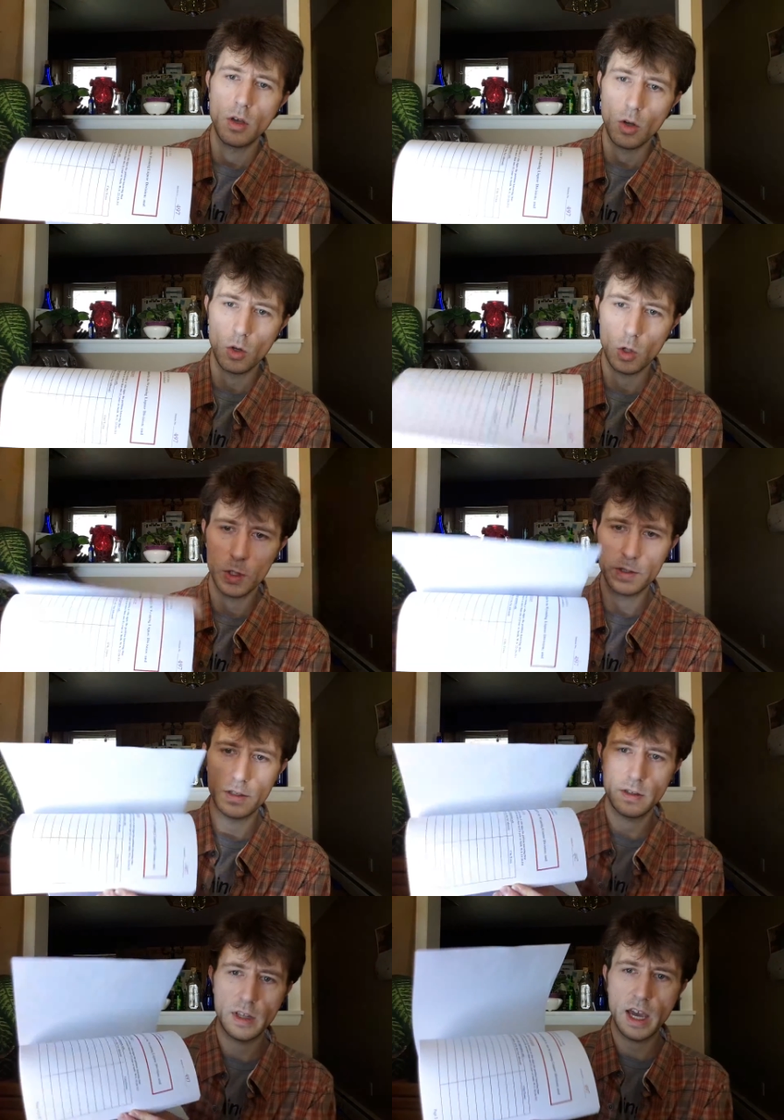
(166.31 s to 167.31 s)

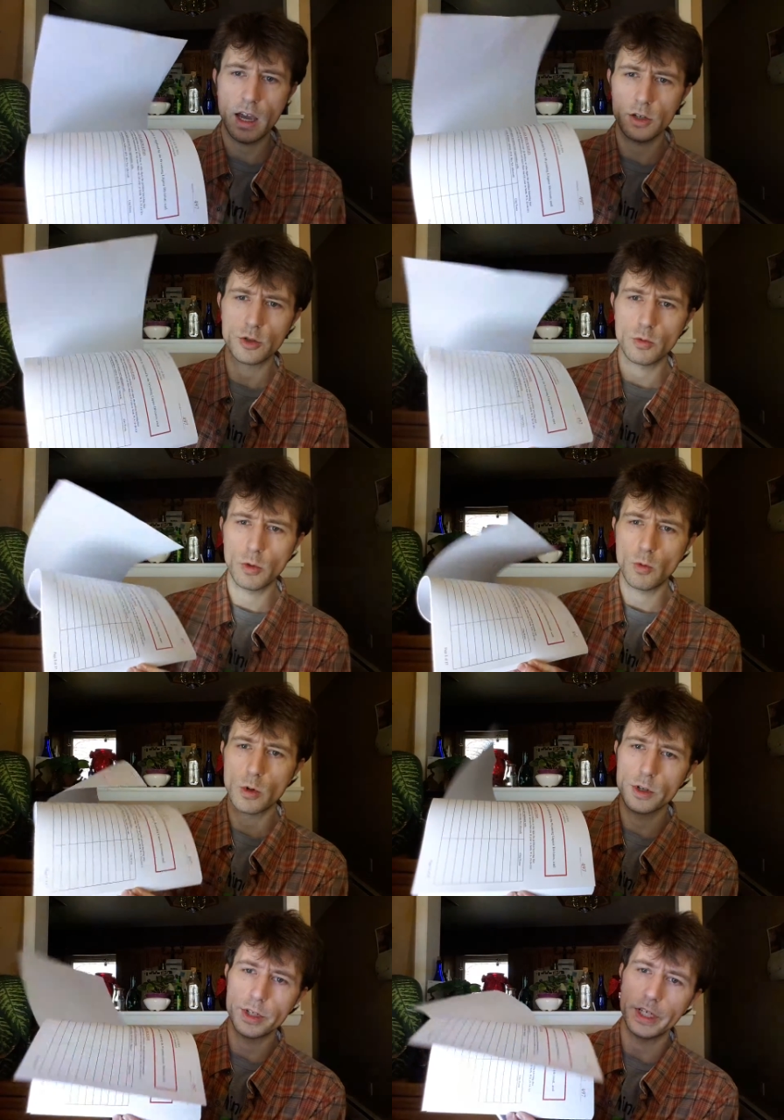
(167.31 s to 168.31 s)
holds the actual
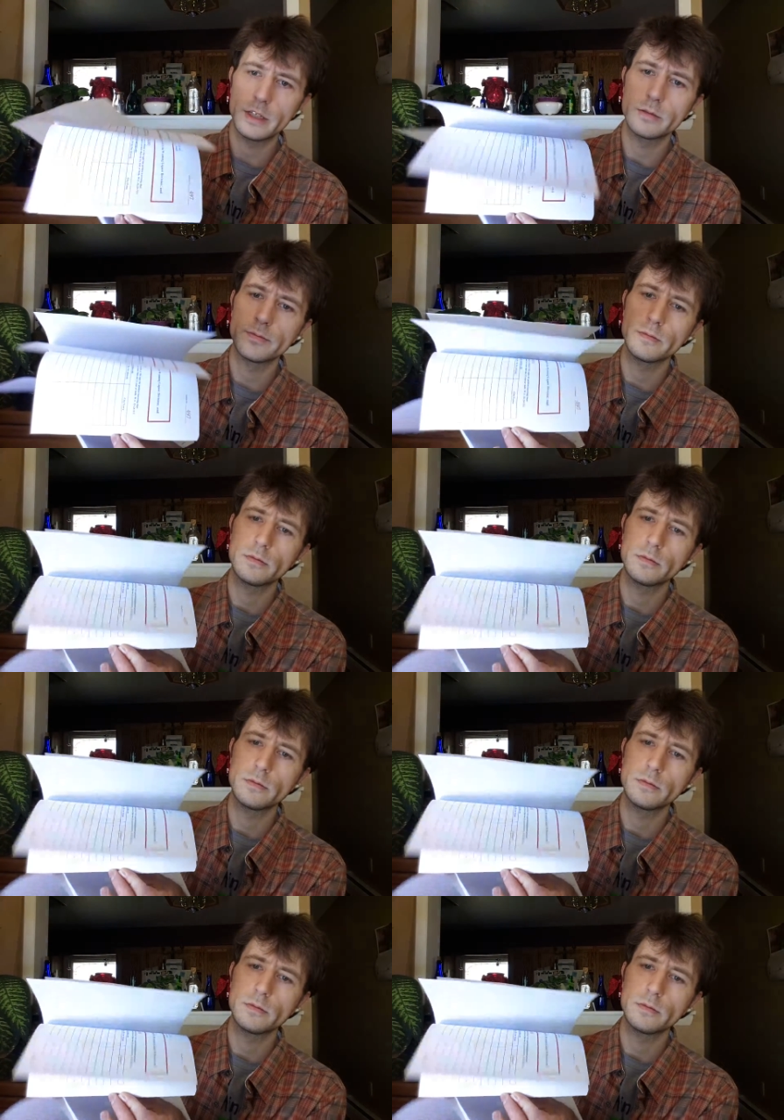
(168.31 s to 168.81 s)
wording